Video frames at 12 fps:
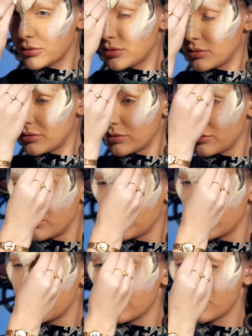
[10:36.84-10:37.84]

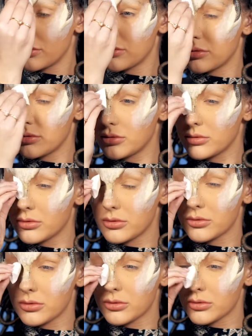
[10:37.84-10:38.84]

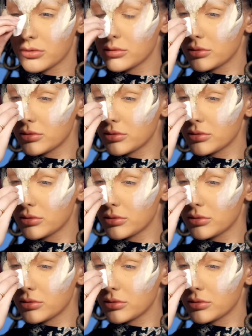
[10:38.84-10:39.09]
(silence)